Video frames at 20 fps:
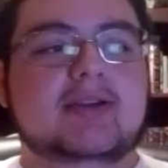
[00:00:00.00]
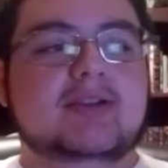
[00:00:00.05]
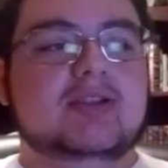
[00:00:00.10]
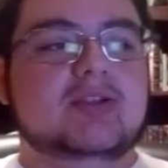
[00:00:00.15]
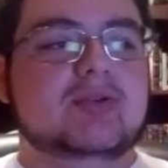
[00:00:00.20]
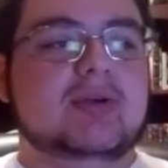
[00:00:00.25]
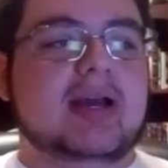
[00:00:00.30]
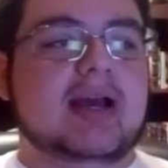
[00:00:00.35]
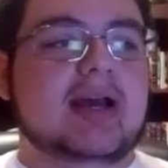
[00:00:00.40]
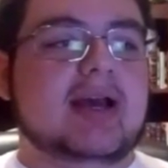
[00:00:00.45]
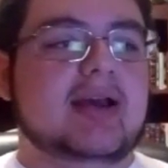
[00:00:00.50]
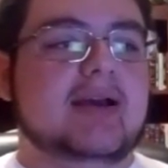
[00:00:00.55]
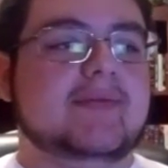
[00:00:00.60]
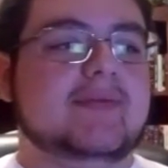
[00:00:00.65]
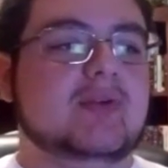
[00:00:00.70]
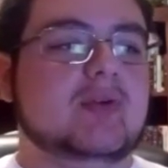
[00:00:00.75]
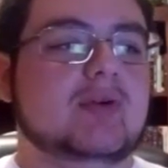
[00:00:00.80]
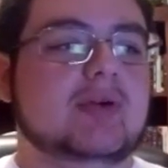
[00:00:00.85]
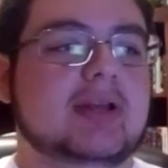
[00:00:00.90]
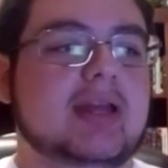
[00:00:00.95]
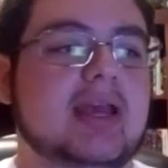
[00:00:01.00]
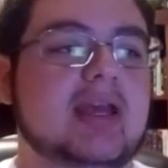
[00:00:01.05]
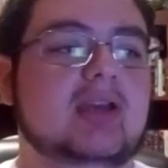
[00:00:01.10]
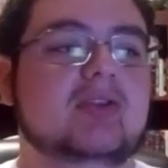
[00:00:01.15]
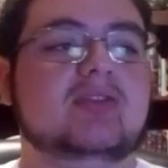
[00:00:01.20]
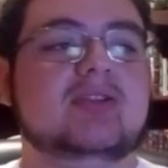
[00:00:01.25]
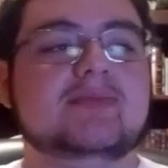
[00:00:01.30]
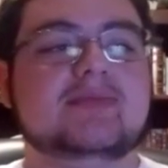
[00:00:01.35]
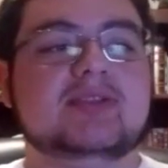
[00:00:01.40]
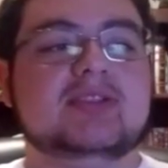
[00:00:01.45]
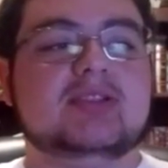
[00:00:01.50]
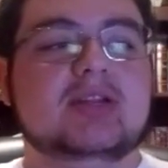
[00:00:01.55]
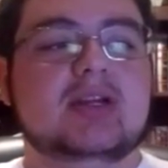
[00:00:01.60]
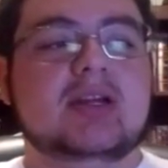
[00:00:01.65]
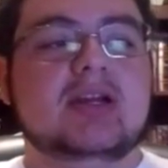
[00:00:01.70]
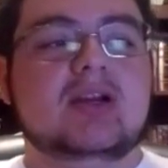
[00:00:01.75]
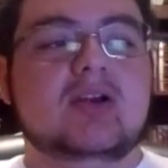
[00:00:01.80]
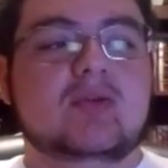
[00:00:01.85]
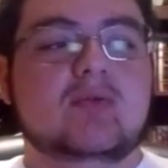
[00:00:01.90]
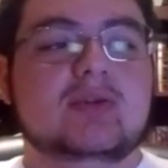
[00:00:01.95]
You have your cantrips,
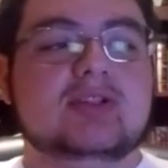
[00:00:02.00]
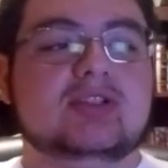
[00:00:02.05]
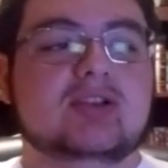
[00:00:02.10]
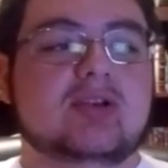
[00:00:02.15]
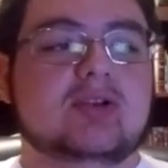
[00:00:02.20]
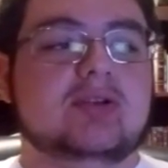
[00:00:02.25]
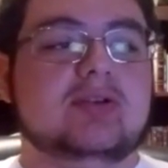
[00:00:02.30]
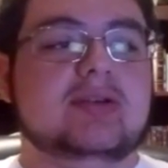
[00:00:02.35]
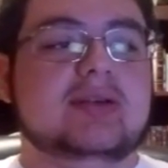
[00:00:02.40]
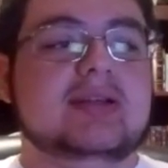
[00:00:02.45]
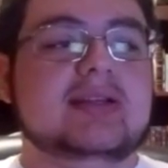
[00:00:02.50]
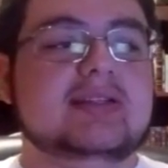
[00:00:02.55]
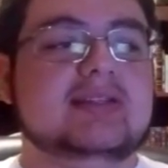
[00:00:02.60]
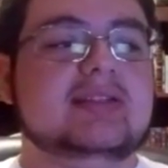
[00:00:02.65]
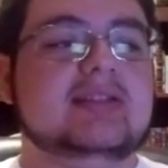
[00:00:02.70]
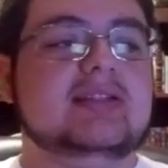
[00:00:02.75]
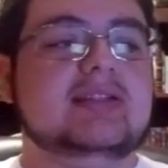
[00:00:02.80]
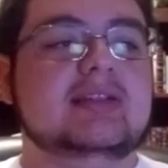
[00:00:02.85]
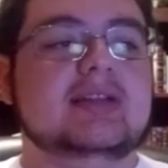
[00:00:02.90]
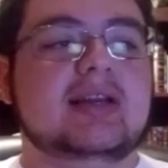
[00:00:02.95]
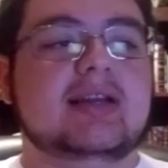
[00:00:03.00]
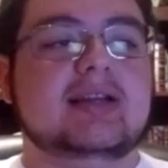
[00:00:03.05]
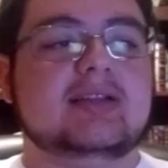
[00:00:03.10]
which are easy